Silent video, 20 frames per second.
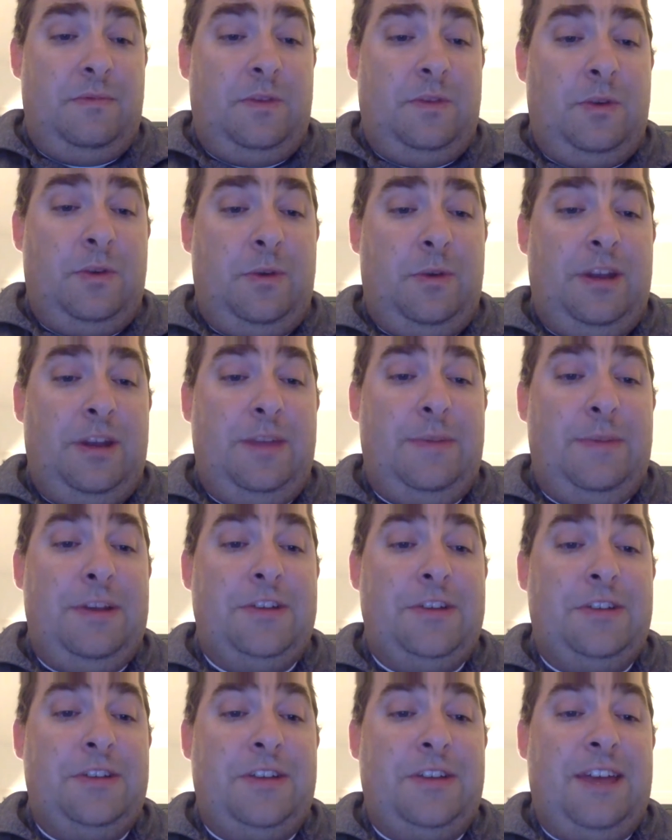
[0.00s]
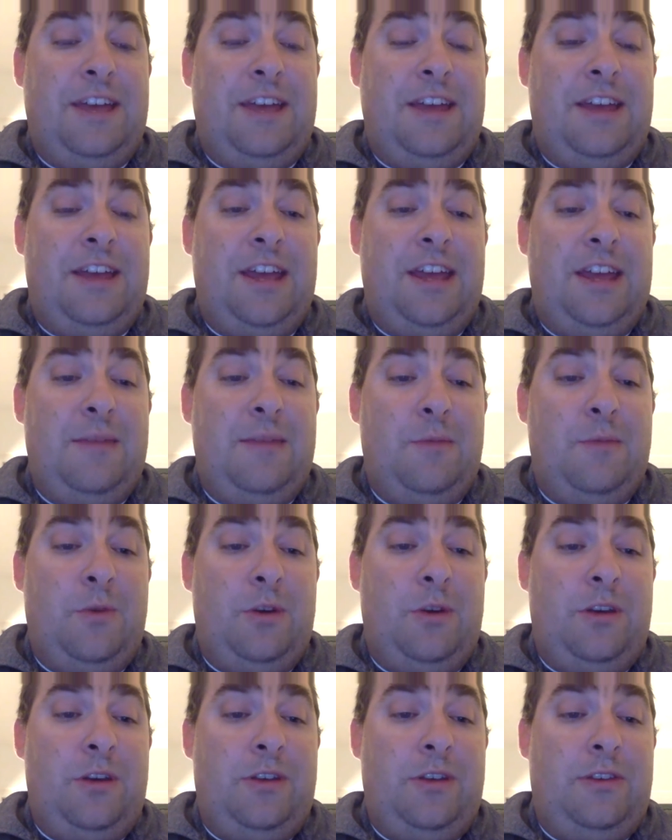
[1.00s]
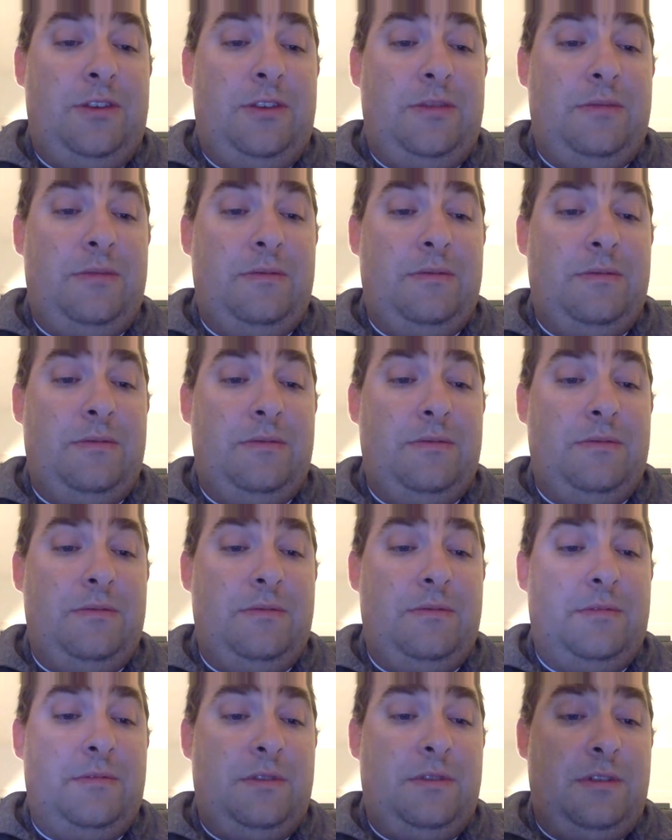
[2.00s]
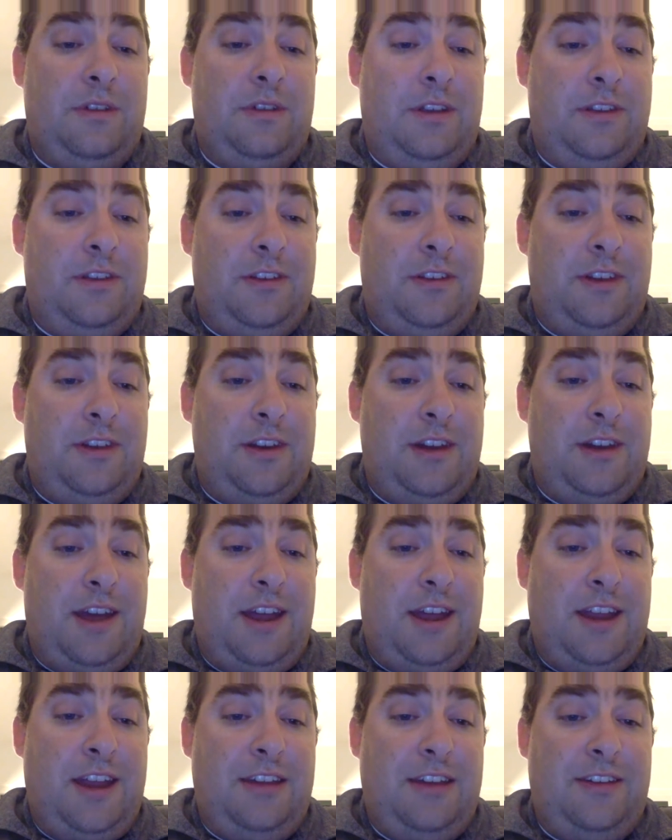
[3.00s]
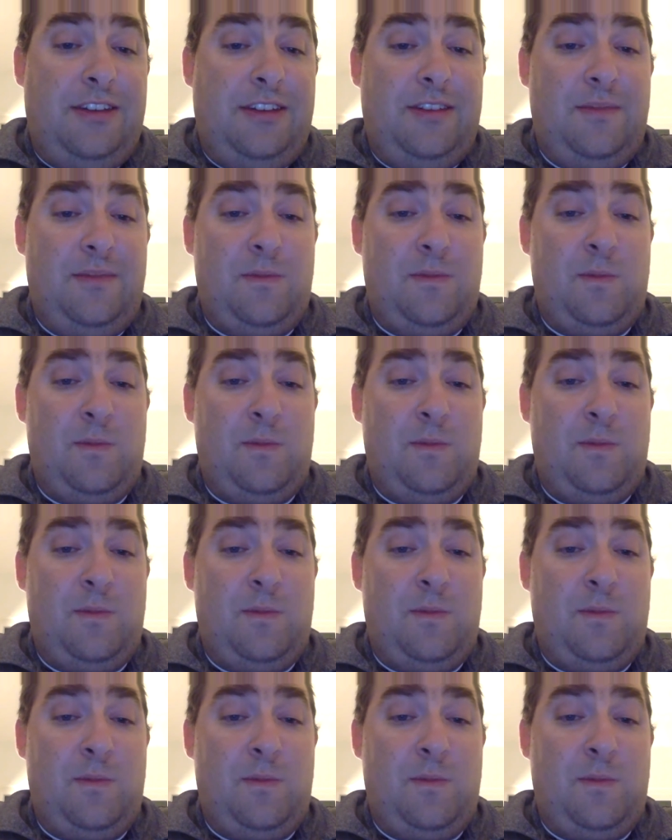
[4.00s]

Their winning pitcher in that game was Dustin Knight.